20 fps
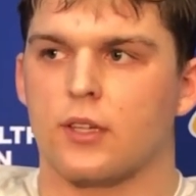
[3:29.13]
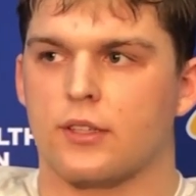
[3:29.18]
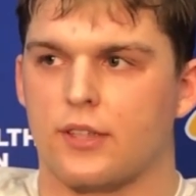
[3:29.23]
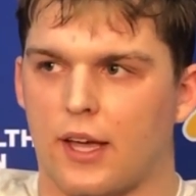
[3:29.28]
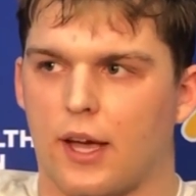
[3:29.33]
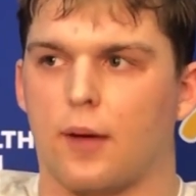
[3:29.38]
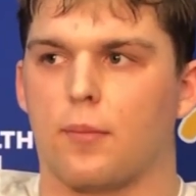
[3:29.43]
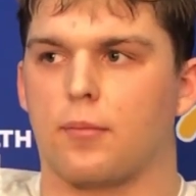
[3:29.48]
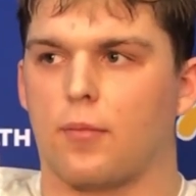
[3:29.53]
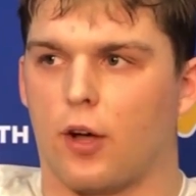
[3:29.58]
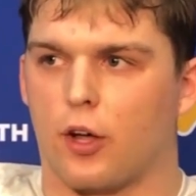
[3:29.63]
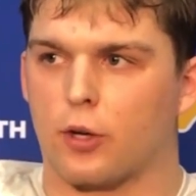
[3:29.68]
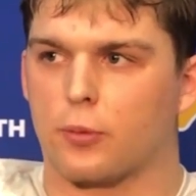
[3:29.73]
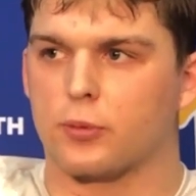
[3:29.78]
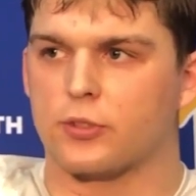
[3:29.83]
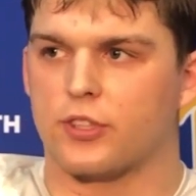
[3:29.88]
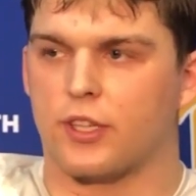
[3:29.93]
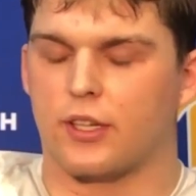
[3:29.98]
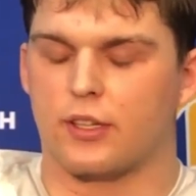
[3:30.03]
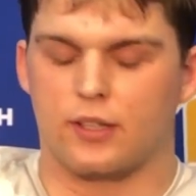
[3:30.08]
Yeah,
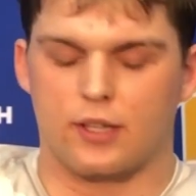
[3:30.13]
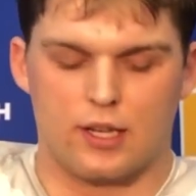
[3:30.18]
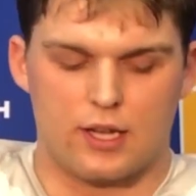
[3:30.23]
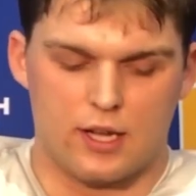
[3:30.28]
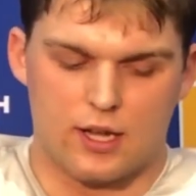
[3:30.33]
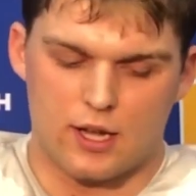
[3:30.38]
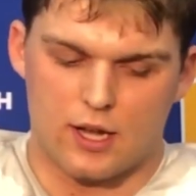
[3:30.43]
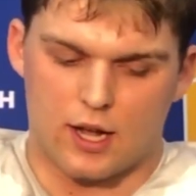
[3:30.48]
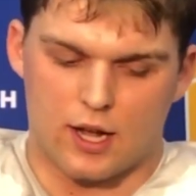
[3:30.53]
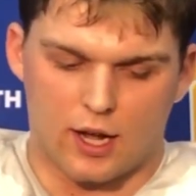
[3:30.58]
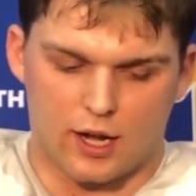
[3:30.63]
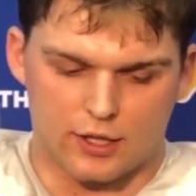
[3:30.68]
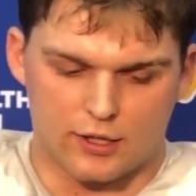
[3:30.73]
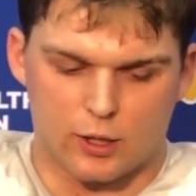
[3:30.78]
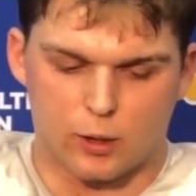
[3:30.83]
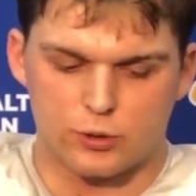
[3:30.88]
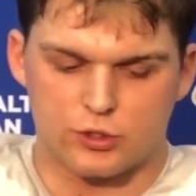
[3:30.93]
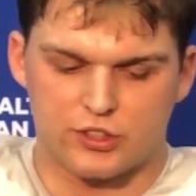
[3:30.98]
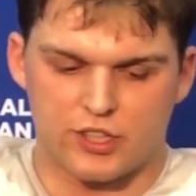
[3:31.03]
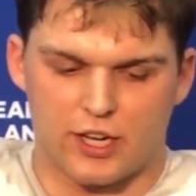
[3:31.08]
100%.
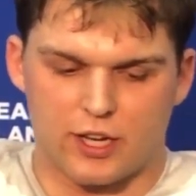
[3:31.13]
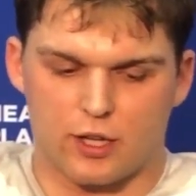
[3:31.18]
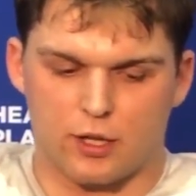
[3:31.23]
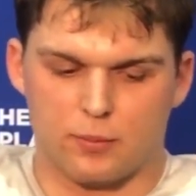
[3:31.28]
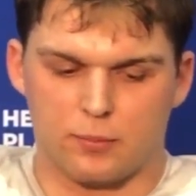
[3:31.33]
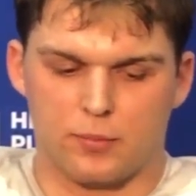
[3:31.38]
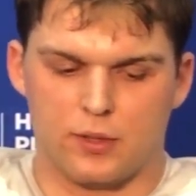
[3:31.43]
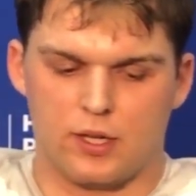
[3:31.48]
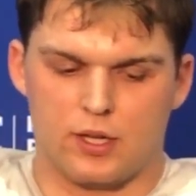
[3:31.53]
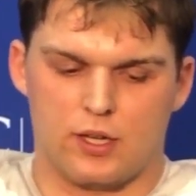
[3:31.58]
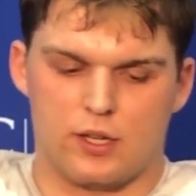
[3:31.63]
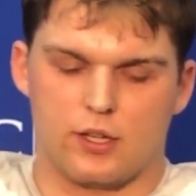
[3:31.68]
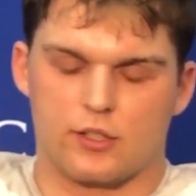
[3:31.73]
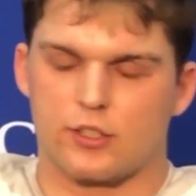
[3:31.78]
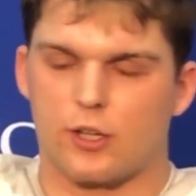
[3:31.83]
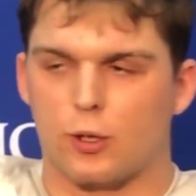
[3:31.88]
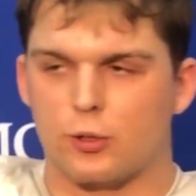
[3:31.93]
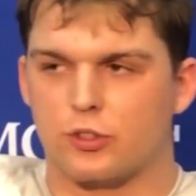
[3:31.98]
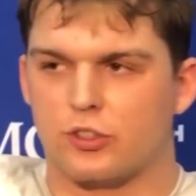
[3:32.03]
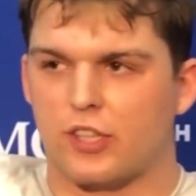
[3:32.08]
Coach Salem,
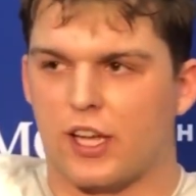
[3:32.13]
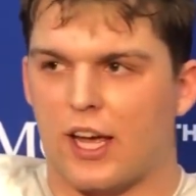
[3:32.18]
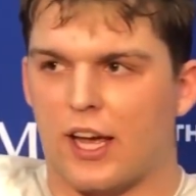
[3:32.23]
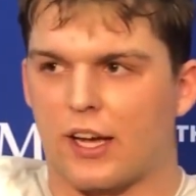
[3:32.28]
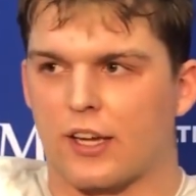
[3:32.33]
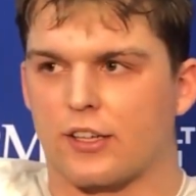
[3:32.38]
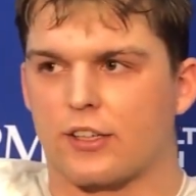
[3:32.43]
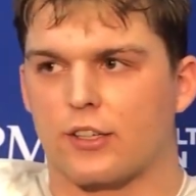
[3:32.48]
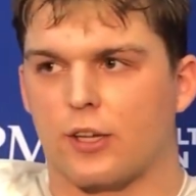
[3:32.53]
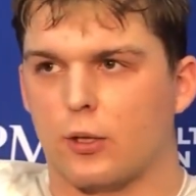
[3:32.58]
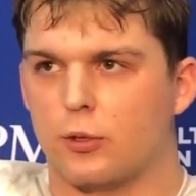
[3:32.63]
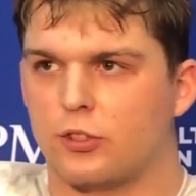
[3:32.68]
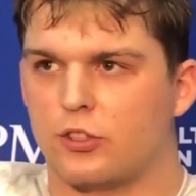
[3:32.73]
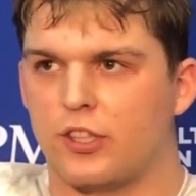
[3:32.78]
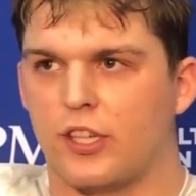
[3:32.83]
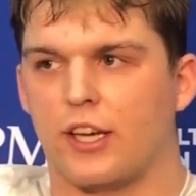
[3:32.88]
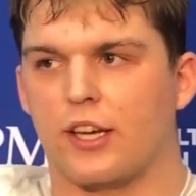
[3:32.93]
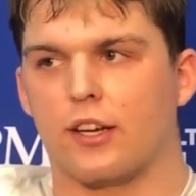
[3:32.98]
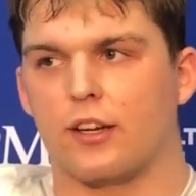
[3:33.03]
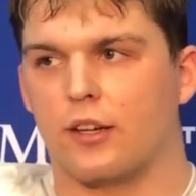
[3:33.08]
Coach Stack, Coach
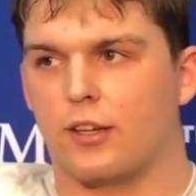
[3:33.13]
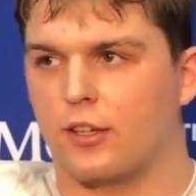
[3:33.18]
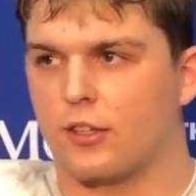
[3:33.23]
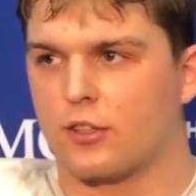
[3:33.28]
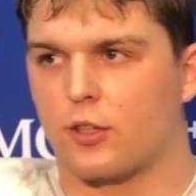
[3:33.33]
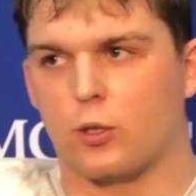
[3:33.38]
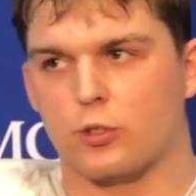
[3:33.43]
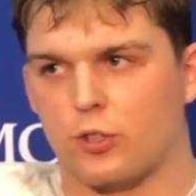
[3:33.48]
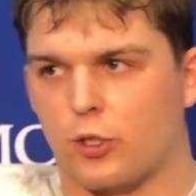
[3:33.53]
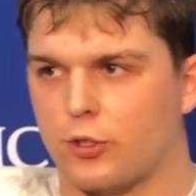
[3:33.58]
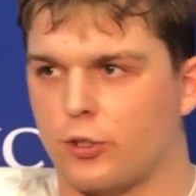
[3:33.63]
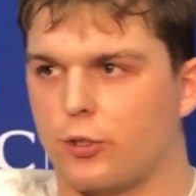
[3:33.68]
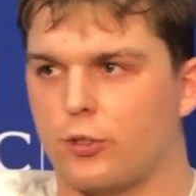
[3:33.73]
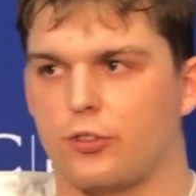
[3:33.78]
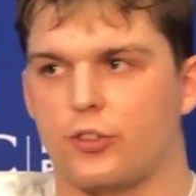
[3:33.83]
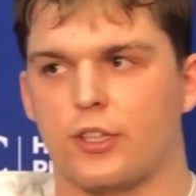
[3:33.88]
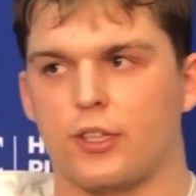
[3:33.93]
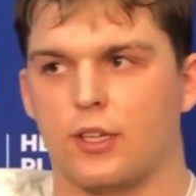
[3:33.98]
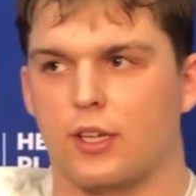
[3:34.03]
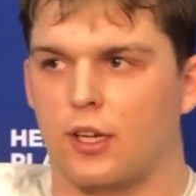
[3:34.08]
Sig, Coach
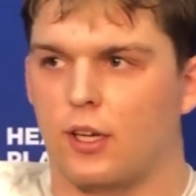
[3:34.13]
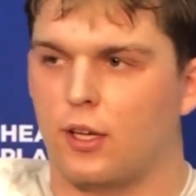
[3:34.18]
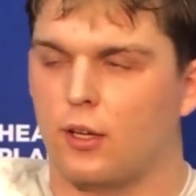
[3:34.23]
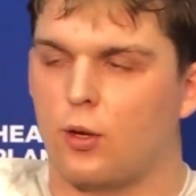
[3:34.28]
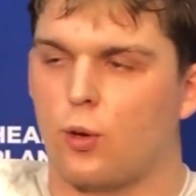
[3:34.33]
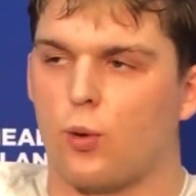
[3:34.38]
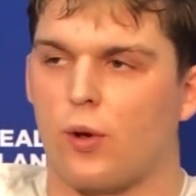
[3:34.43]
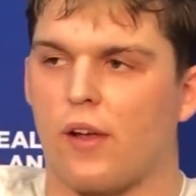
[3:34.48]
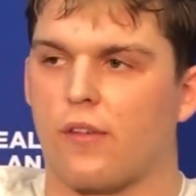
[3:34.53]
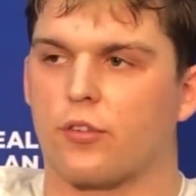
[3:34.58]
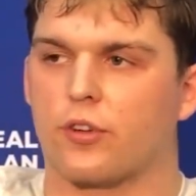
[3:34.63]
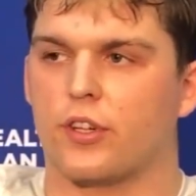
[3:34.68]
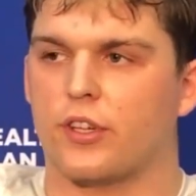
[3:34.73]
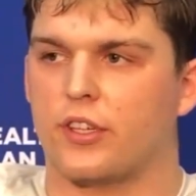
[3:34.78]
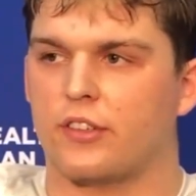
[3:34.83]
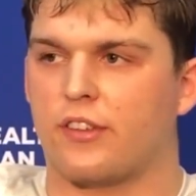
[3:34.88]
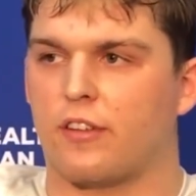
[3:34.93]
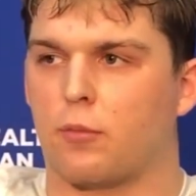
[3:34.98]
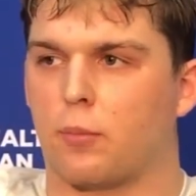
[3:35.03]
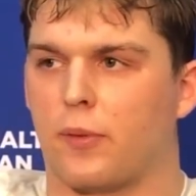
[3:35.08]
Narduzzi, whoever it
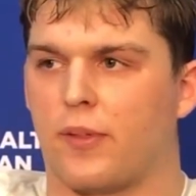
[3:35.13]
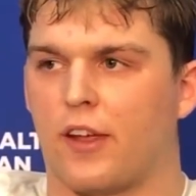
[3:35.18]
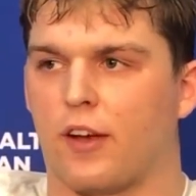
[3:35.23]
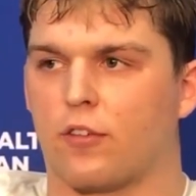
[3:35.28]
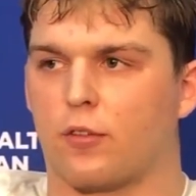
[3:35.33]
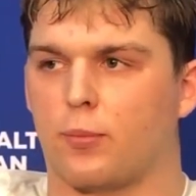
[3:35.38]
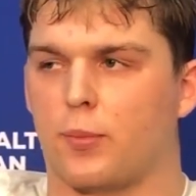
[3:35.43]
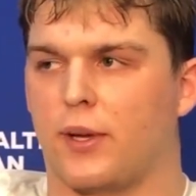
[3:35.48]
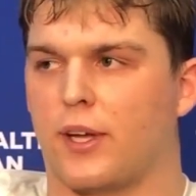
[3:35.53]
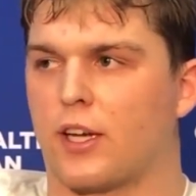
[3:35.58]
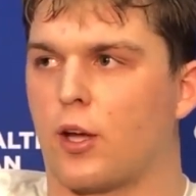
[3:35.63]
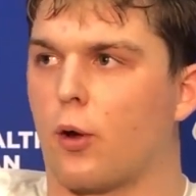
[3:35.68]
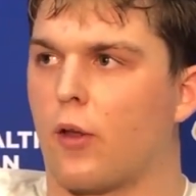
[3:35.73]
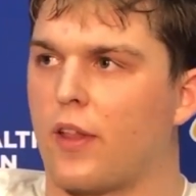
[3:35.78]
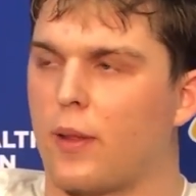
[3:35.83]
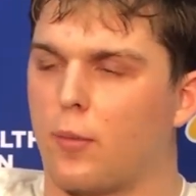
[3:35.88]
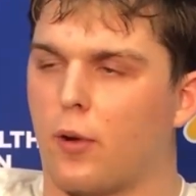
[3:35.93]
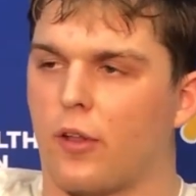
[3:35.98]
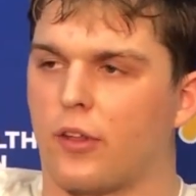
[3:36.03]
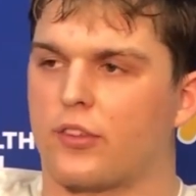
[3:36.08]
is, they've been there for me. I go to
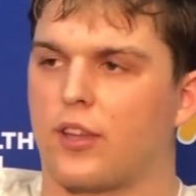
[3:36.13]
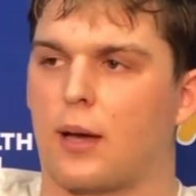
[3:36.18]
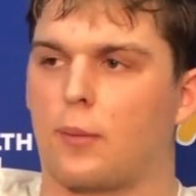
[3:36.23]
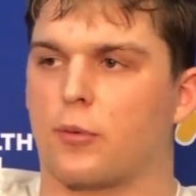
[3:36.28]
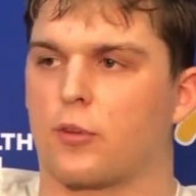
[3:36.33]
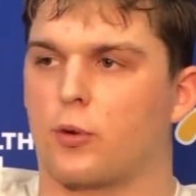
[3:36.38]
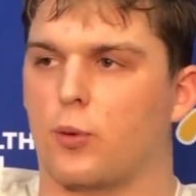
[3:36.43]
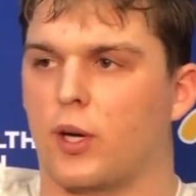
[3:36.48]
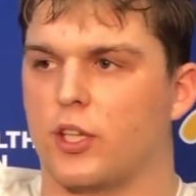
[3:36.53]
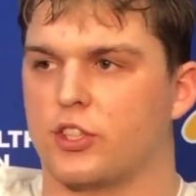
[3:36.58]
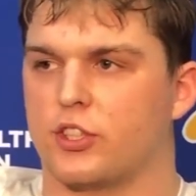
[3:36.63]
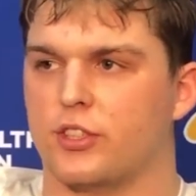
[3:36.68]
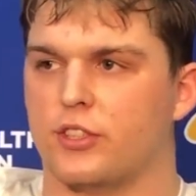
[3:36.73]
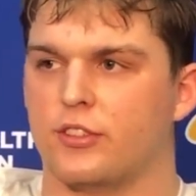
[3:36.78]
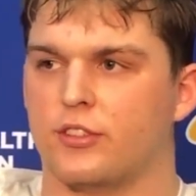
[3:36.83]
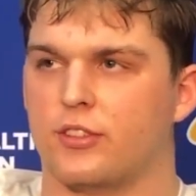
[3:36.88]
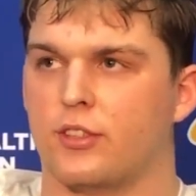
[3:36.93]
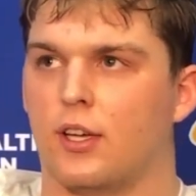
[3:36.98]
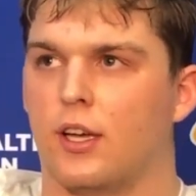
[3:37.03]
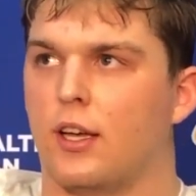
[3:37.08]
them all the time with
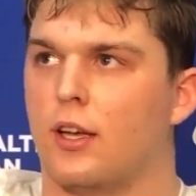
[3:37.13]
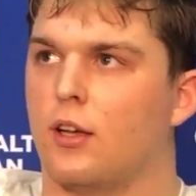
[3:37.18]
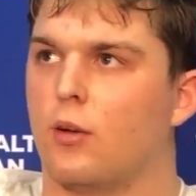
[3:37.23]
questions.